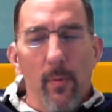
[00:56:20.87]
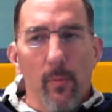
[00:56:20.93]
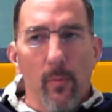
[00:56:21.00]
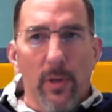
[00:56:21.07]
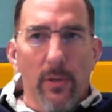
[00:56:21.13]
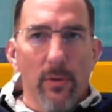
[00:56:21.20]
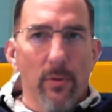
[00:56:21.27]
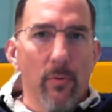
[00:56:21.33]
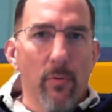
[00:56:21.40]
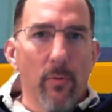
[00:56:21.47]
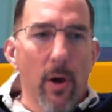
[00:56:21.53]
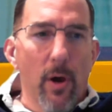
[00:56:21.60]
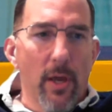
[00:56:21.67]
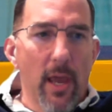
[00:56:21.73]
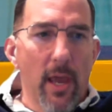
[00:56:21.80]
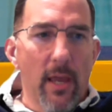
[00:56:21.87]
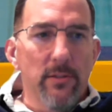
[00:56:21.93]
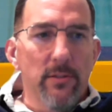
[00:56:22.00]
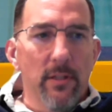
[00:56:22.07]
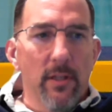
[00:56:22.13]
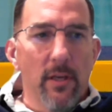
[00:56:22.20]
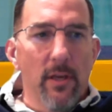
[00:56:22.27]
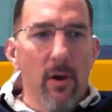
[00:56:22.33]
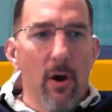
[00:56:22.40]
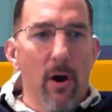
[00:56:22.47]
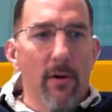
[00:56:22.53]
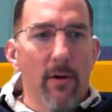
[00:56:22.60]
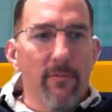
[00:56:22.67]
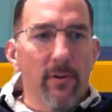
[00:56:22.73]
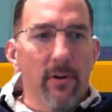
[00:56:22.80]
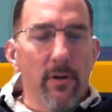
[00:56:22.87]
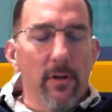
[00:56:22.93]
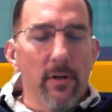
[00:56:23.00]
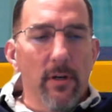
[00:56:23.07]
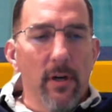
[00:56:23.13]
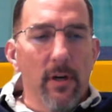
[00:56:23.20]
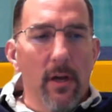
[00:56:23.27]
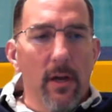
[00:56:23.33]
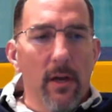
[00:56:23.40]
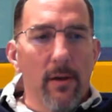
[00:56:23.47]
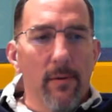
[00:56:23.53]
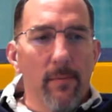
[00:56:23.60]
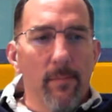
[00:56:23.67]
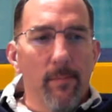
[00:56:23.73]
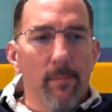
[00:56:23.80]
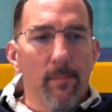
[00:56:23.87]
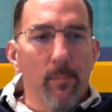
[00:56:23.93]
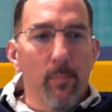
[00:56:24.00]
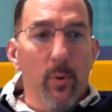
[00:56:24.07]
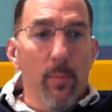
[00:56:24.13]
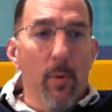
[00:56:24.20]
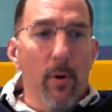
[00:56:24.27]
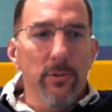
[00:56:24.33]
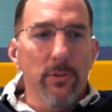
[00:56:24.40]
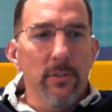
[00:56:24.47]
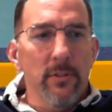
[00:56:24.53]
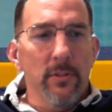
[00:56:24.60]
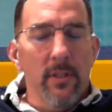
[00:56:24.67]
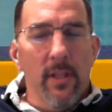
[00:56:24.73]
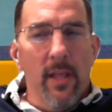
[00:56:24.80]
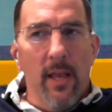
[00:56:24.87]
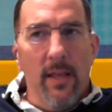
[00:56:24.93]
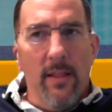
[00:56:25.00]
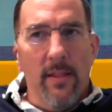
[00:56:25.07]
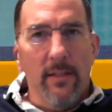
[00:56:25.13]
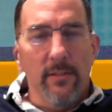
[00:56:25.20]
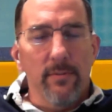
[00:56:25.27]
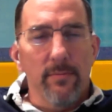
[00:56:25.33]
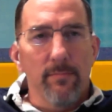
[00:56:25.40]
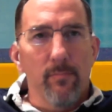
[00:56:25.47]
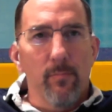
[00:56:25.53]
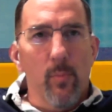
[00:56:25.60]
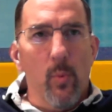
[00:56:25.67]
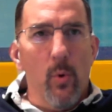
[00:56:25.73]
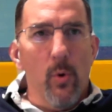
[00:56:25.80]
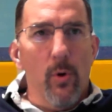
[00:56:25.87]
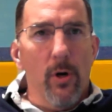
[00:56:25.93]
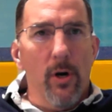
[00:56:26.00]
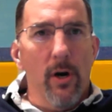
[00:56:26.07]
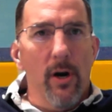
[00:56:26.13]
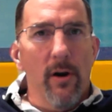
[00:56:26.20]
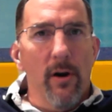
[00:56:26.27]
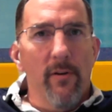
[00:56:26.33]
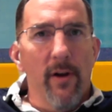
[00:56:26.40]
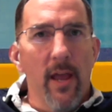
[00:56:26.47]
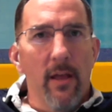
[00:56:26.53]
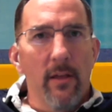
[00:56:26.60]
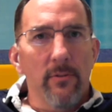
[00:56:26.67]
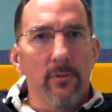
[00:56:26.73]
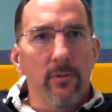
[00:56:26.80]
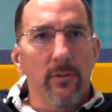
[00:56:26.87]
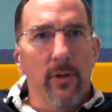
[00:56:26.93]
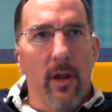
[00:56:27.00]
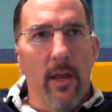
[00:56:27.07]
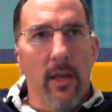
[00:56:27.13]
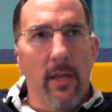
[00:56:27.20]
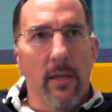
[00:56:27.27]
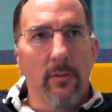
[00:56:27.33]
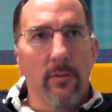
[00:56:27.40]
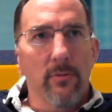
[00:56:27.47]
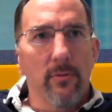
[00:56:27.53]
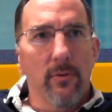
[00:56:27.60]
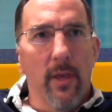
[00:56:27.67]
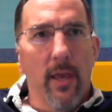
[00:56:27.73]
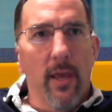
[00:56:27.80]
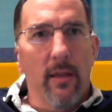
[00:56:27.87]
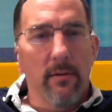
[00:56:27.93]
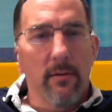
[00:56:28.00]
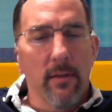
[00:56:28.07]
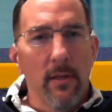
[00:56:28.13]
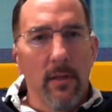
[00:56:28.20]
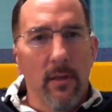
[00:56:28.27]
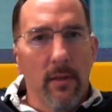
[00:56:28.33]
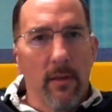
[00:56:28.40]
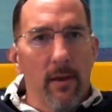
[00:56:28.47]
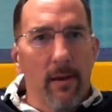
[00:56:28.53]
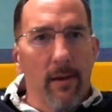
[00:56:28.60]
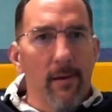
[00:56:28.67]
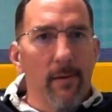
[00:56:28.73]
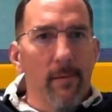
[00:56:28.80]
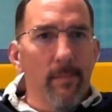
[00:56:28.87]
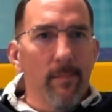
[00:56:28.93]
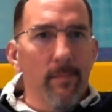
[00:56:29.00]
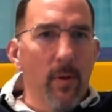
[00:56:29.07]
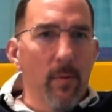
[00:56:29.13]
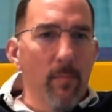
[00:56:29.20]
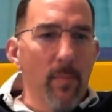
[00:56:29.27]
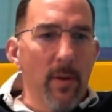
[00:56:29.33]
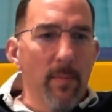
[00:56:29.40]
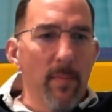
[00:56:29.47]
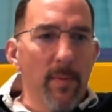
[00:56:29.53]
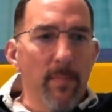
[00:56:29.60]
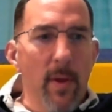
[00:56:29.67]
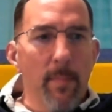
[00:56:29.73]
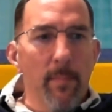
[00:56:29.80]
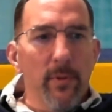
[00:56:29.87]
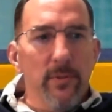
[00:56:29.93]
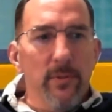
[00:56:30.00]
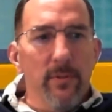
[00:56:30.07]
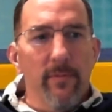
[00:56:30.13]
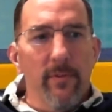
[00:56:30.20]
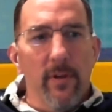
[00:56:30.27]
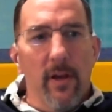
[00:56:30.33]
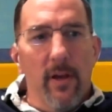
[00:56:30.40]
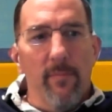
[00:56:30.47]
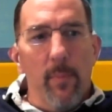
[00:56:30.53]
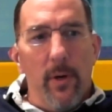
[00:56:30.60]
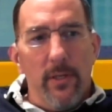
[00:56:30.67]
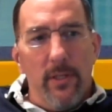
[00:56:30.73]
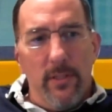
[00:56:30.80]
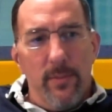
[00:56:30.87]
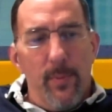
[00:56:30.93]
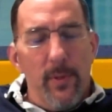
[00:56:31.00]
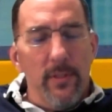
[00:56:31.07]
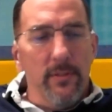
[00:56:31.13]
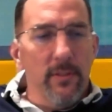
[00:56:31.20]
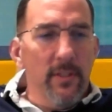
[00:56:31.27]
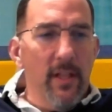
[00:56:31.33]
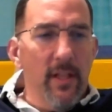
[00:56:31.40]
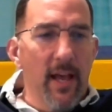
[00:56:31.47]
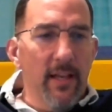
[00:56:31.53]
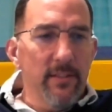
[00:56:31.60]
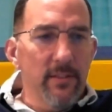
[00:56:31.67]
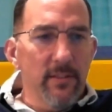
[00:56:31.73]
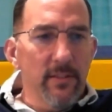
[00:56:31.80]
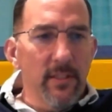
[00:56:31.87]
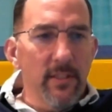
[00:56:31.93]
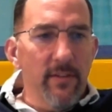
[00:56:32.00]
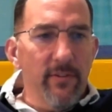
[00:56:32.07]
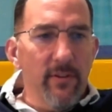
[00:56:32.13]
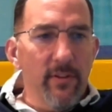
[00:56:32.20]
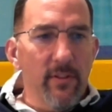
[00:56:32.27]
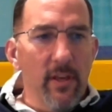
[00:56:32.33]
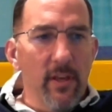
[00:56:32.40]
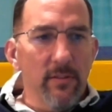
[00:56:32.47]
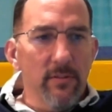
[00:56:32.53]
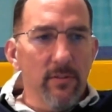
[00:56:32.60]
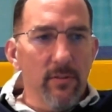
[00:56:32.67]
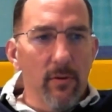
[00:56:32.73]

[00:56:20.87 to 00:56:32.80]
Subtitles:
We do occasionally offer promotions, and that's more around trying to get minimum numbers of participants in classes and different things.